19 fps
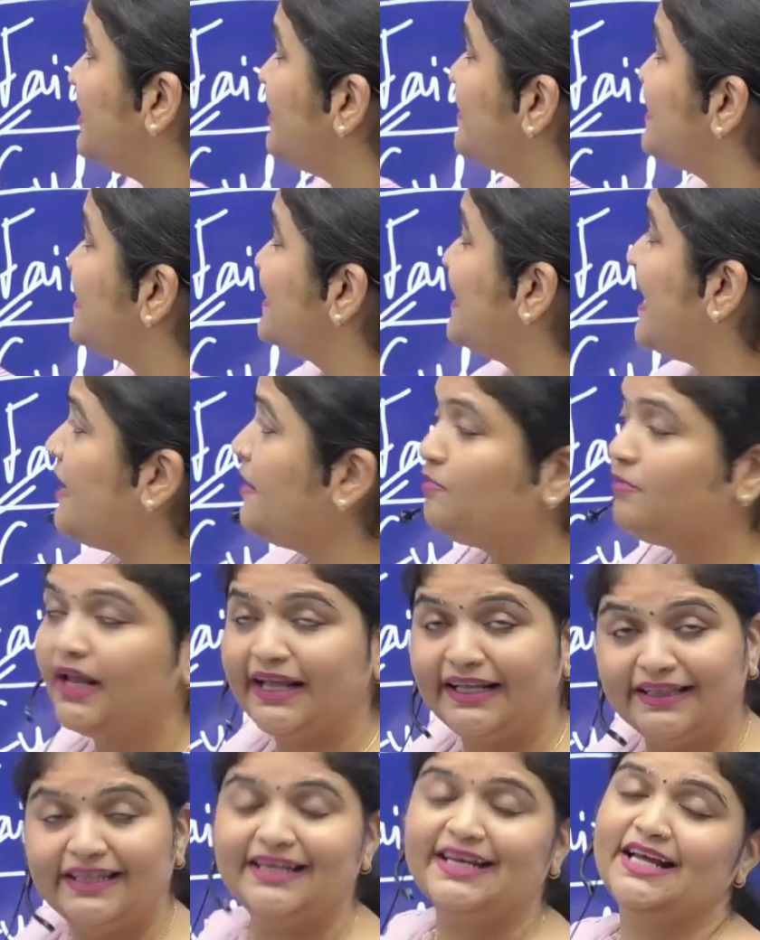same
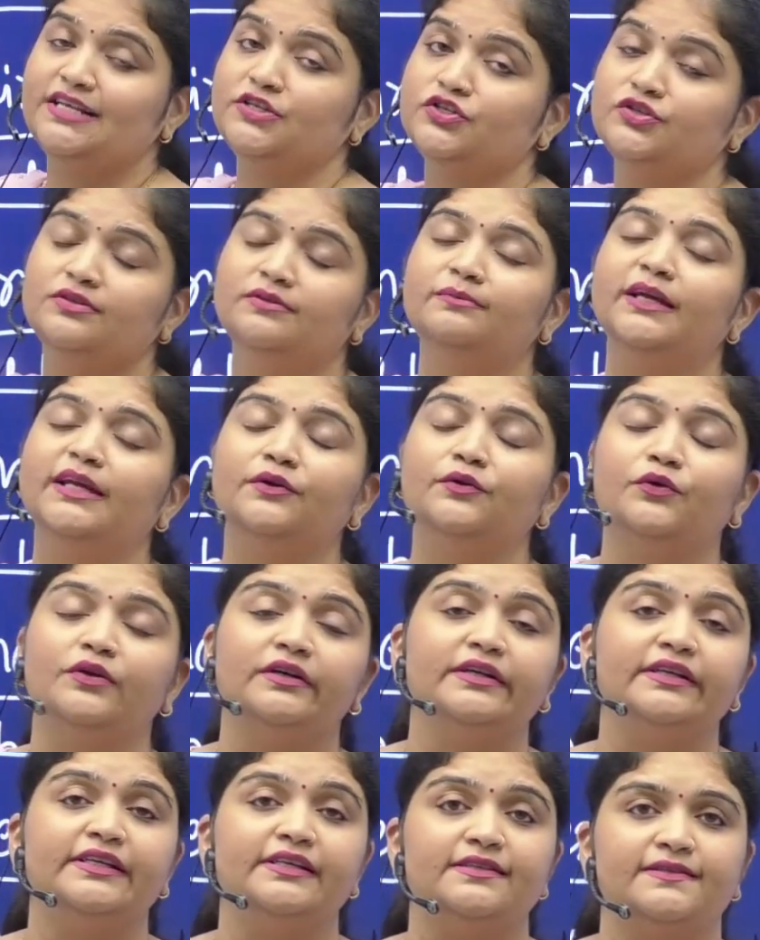like the national
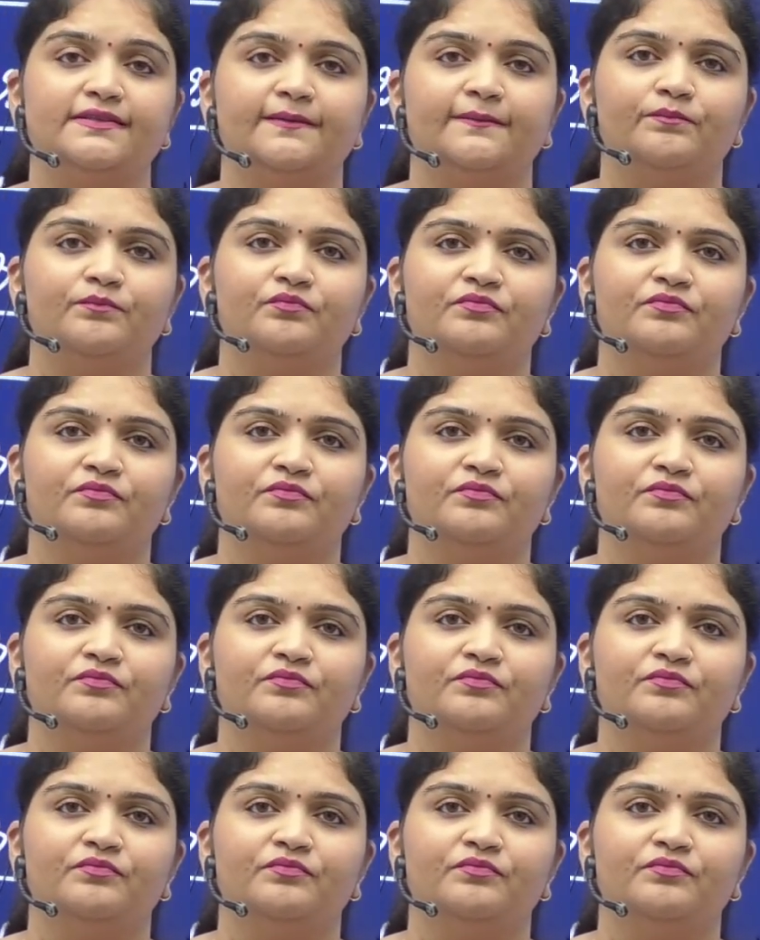minorities.